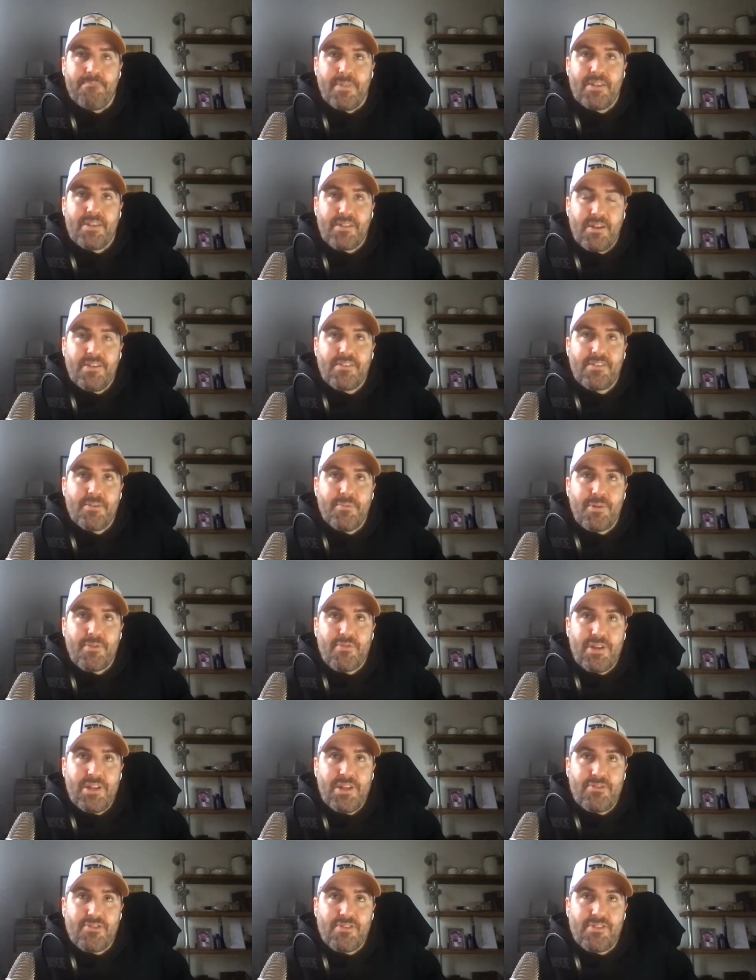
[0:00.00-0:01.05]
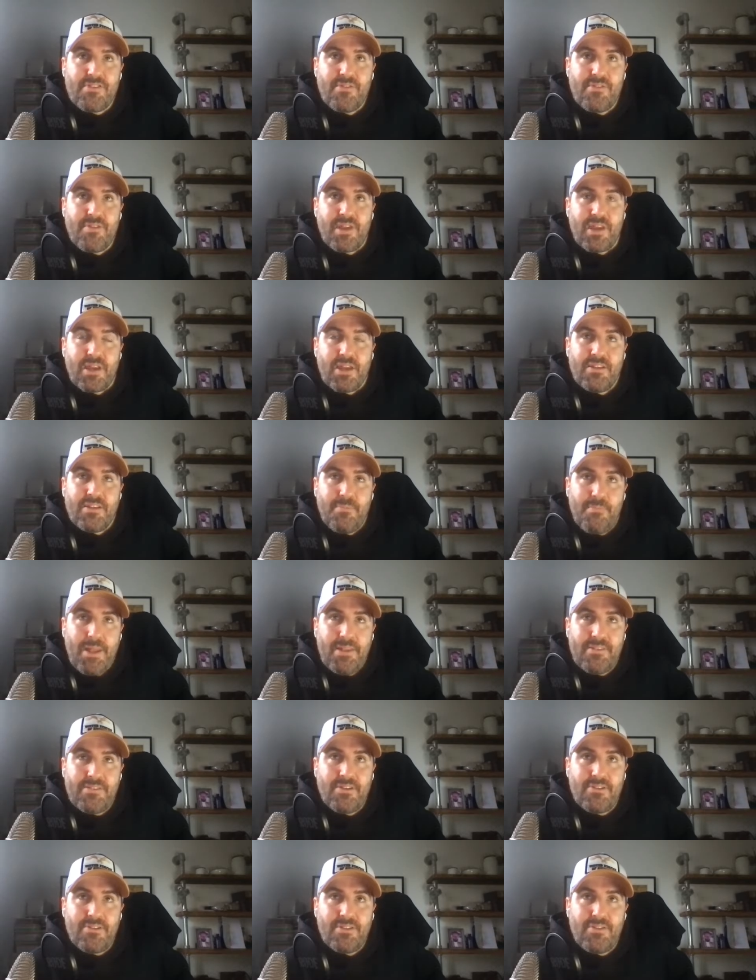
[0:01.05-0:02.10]
it's going to be a really interesting thing. It
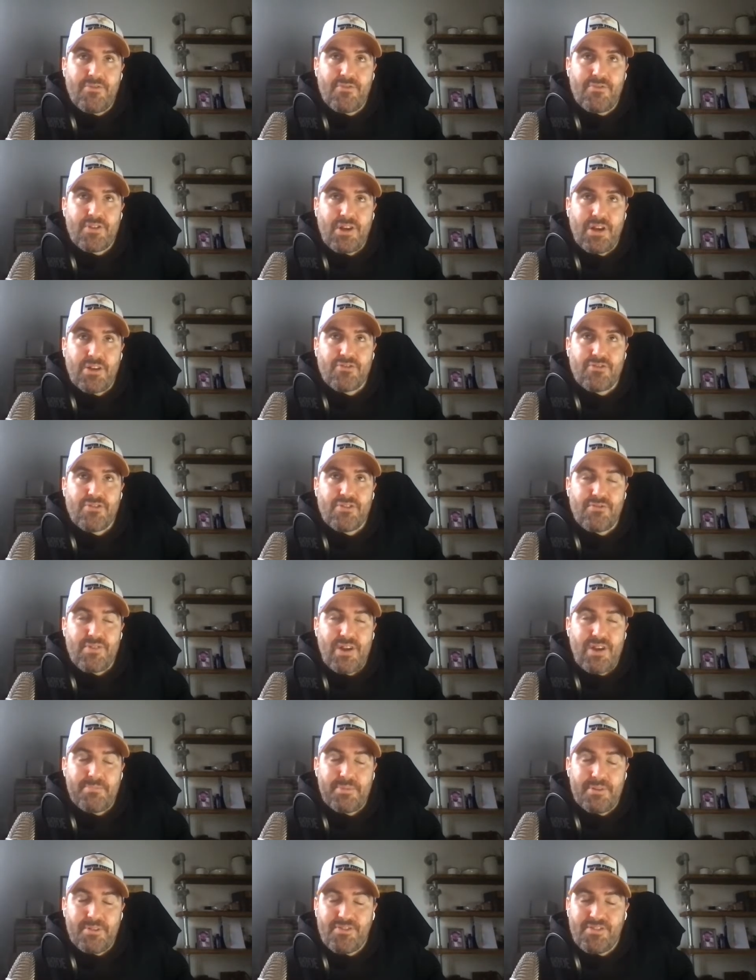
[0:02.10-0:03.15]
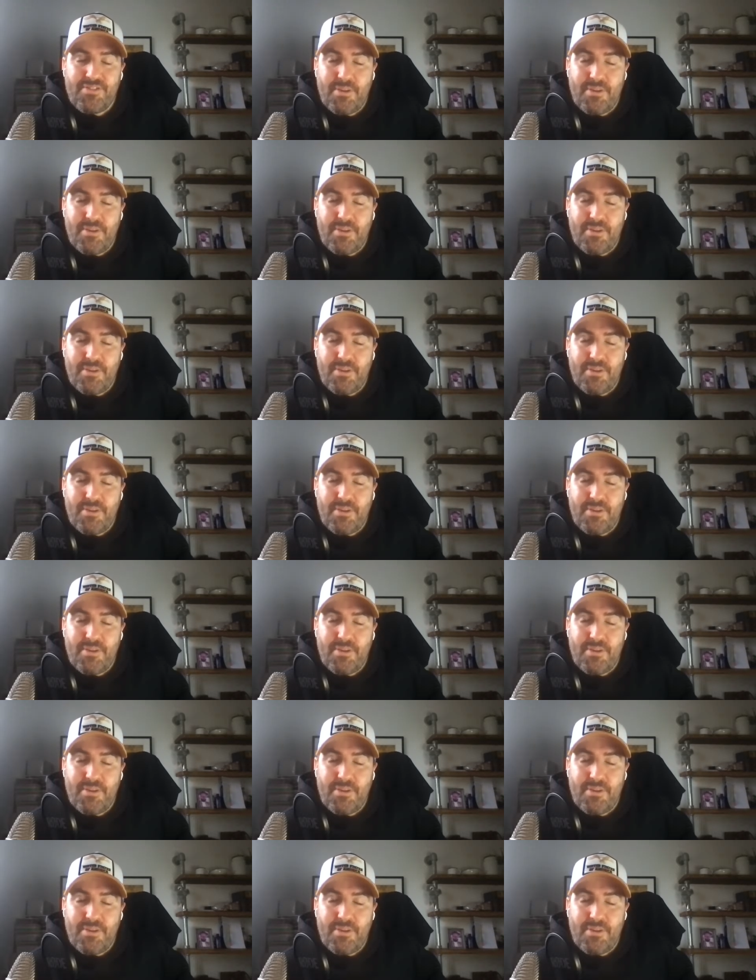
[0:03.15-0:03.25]
depends how different countries are at.